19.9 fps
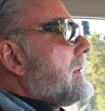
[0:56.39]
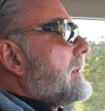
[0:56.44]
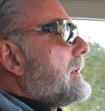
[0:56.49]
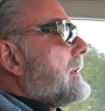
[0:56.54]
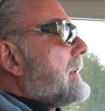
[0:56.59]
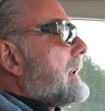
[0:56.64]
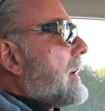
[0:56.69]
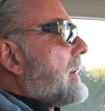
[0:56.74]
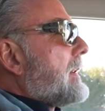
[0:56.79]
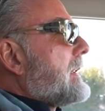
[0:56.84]

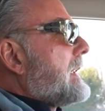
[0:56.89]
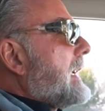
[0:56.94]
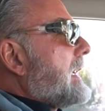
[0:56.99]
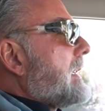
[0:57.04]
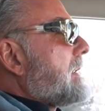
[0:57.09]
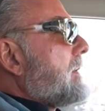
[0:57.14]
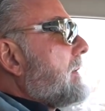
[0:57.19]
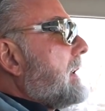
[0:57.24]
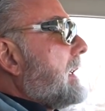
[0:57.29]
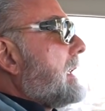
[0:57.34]

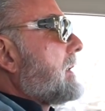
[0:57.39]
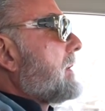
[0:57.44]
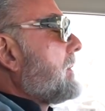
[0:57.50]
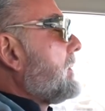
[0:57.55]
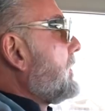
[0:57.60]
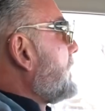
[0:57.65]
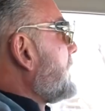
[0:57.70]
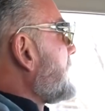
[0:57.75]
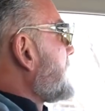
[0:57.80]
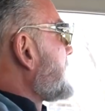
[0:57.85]
nowadays you need
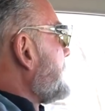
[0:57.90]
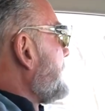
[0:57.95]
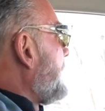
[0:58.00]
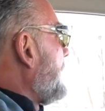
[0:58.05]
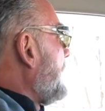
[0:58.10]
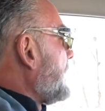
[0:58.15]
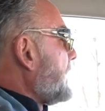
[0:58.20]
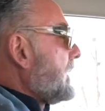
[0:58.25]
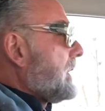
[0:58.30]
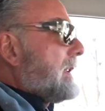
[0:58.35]
school, it's
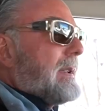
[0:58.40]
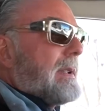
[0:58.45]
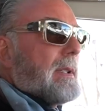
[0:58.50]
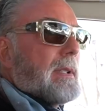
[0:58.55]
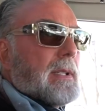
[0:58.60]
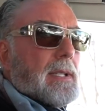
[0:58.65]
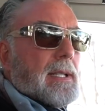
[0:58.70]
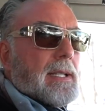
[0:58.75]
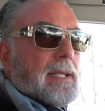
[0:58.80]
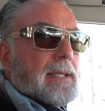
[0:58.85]
important
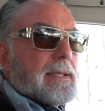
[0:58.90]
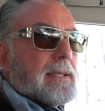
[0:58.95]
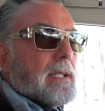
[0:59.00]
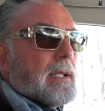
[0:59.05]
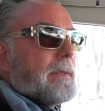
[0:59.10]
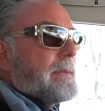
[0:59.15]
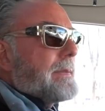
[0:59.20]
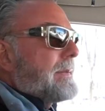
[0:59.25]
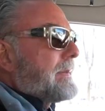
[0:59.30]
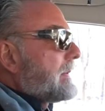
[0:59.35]
and
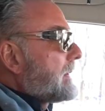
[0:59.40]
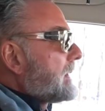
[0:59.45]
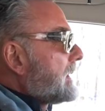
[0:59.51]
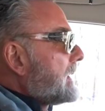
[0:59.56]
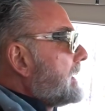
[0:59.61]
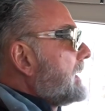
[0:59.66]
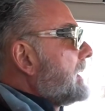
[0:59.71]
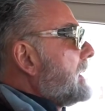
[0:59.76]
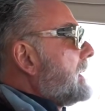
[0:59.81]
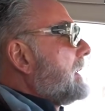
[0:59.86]
stuff.
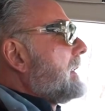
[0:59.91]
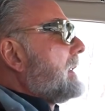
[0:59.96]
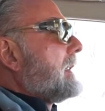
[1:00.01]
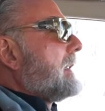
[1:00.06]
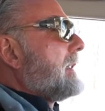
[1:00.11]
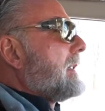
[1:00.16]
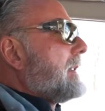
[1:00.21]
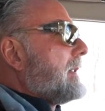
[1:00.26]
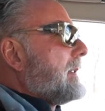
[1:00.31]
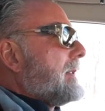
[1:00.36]

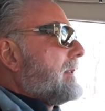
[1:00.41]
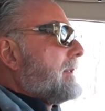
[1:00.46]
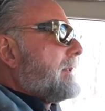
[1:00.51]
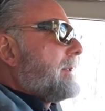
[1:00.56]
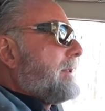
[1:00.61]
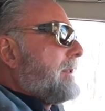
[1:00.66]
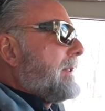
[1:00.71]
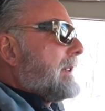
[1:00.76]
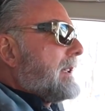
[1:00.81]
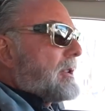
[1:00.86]

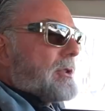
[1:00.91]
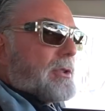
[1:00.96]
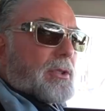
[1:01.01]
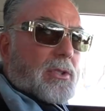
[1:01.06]
Finish your